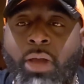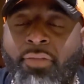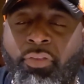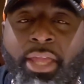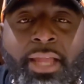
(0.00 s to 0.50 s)

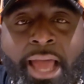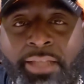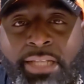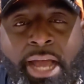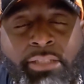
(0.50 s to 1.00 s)
after that,
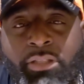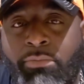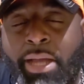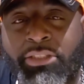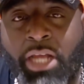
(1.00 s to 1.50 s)
guys, I took
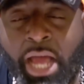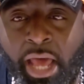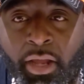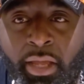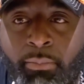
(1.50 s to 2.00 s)
my
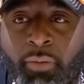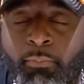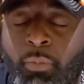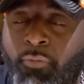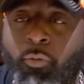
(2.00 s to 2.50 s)
Shahada, and
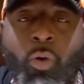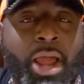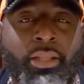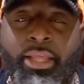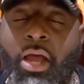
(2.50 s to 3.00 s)
before I
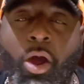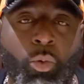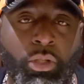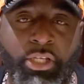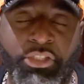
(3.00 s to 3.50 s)
let all
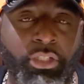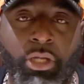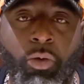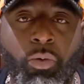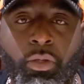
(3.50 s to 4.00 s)
religion
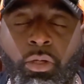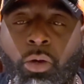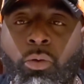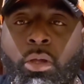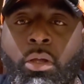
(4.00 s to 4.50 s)
go,
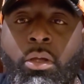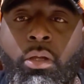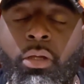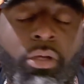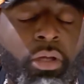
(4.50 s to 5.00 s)

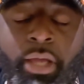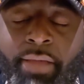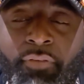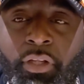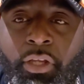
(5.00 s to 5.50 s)
a
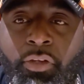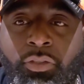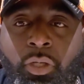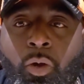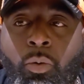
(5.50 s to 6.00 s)
handful of years
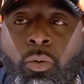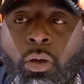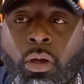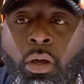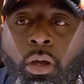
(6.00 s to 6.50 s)
ago,
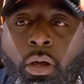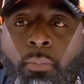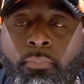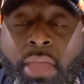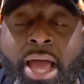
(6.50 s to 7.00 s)

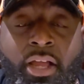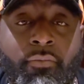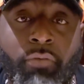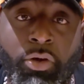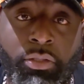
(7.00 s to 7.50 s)
I
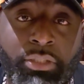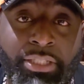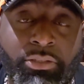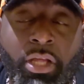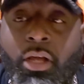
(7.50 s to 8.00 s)
converted to
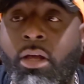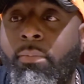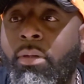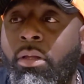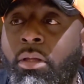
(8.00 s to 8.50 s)
Islam
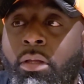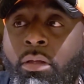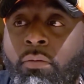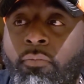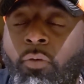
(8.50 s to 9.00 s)

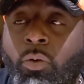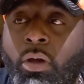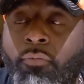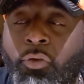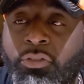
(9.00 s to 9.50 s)

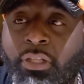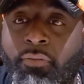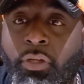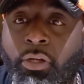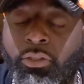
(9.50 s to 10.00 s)
for
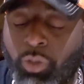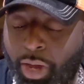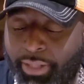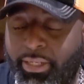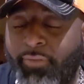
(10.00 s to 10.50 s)
several years. So
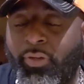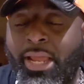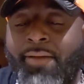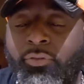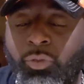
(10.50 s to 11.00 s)
I definitely
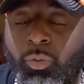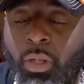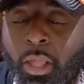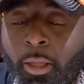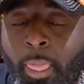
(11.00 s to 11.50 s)
have to
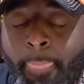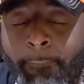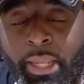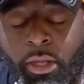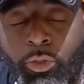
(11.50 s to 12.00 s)

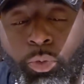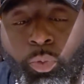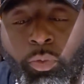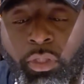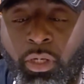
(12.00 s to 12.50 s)

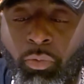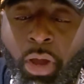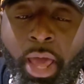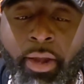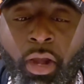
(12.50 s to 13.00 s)
include the
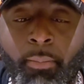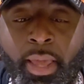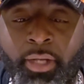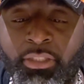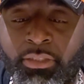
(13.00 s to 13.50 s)
Quran in there, man.